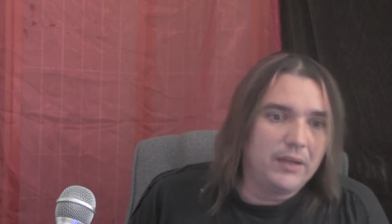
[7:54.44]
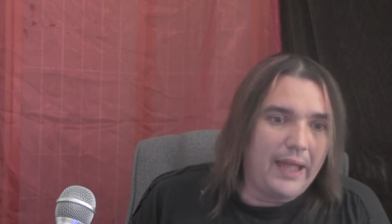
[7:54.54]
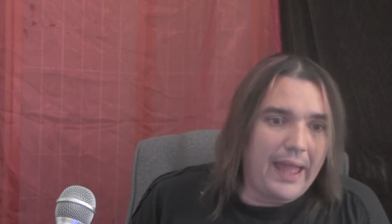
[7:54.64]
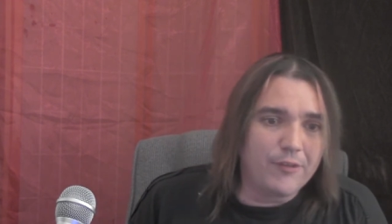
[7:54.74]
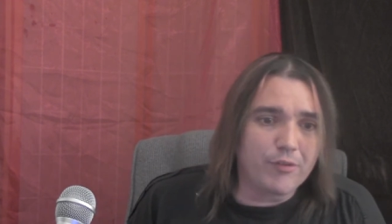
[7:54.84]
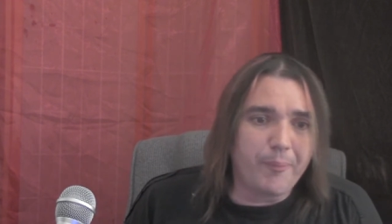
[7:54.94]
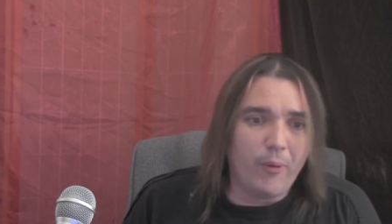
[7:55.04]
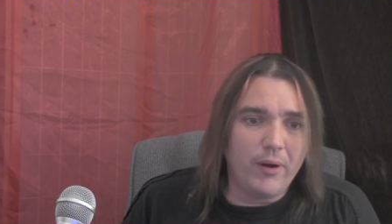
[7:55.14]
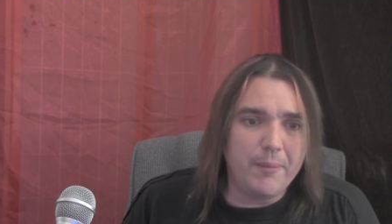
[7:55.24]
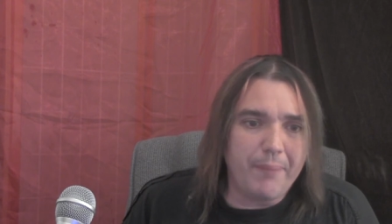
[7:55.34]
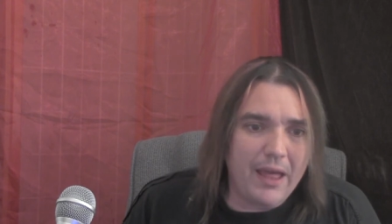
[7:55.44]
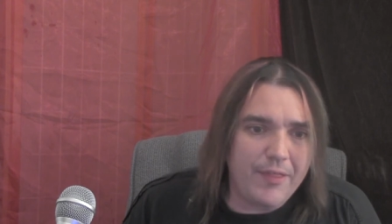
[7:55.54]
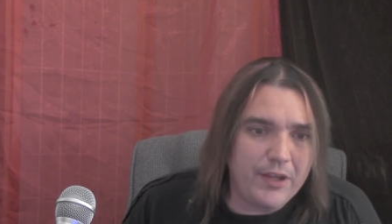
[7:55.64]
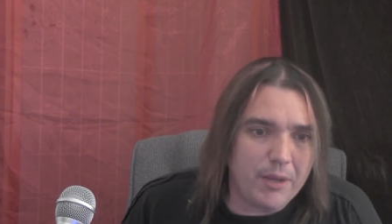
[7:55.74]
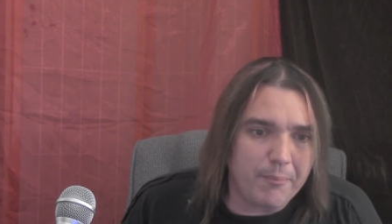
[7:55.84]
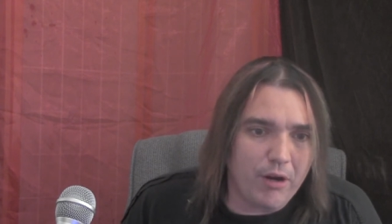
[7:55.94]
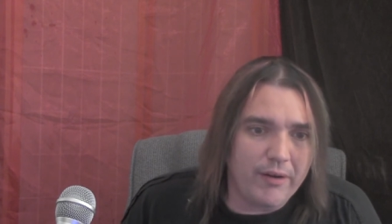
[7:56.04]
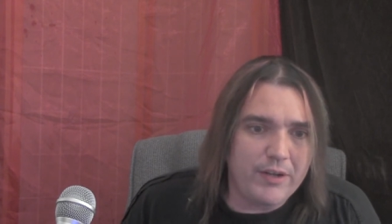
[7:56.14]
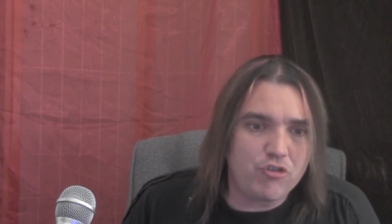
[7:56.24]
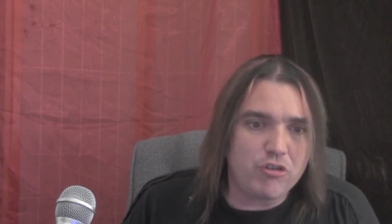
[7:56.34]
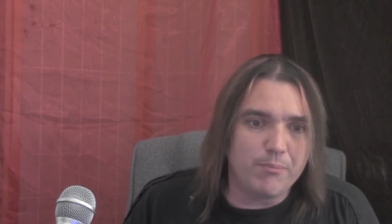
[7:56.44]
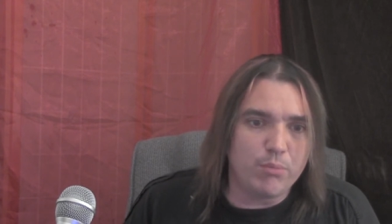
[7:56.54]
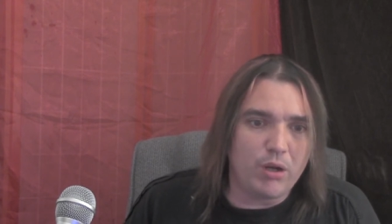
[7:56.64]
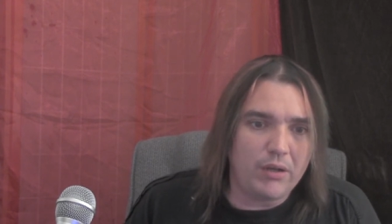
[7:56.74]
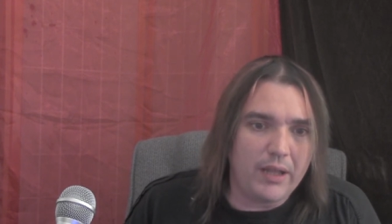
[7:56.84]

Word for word: As reported by the Yomiuri Shimbun,